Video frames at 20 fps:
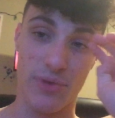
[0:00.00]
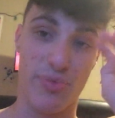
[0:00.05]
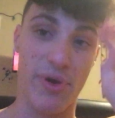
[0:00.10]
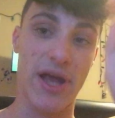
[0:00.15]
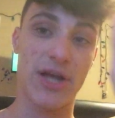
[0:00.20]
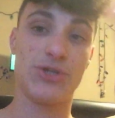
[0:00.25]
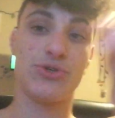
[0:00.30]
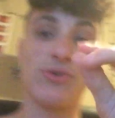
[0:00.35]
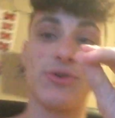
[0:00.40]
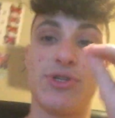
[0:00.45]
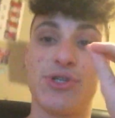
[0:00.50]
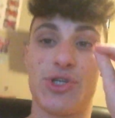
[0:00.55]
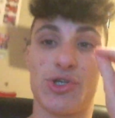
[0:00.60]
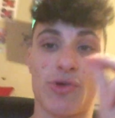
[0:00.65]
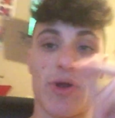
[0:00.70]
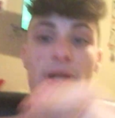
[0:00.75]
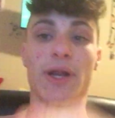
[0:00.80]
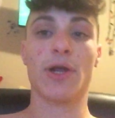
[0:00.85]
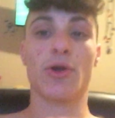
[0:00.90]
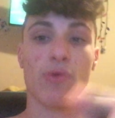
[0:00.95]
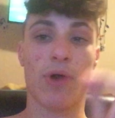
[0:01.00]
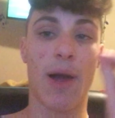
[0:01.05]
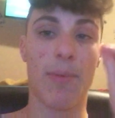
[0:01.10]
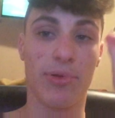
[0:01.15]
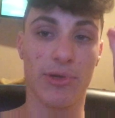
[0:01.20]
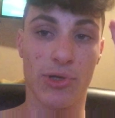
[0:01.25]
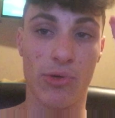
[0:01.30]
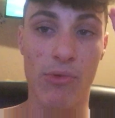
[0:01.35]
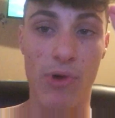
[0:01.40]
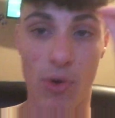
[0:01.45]
the Patriots traded
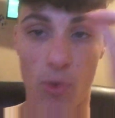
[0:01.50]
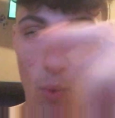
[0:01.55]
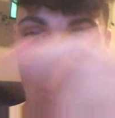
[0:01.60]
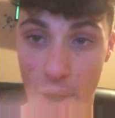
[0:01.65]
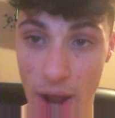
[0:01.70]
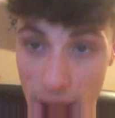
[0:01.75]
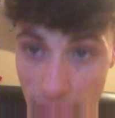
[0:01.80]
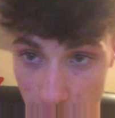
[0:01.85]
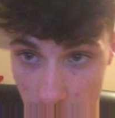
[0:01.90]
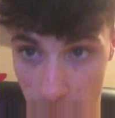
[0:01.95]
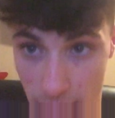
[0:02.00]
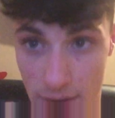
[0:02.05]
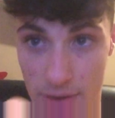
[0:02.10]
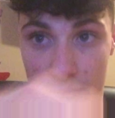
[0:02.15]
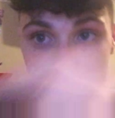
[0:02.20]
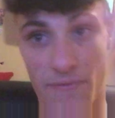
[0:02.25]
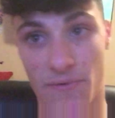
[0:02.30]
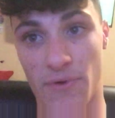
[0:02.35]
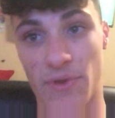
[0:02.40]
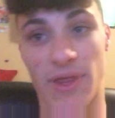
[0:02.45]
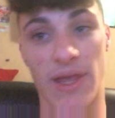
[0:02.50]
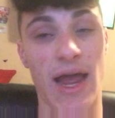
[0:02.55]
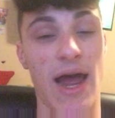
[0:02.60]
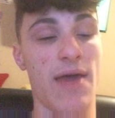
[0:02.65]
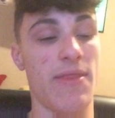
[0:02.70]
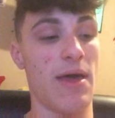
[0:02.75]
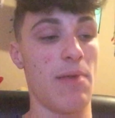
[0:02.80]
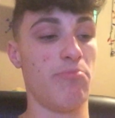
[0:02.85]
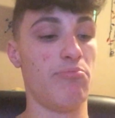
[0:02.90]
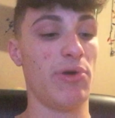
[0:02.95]
Garoppolo away for the
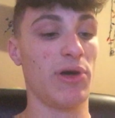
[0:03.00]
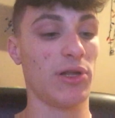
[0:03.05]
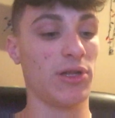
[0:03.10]
guy that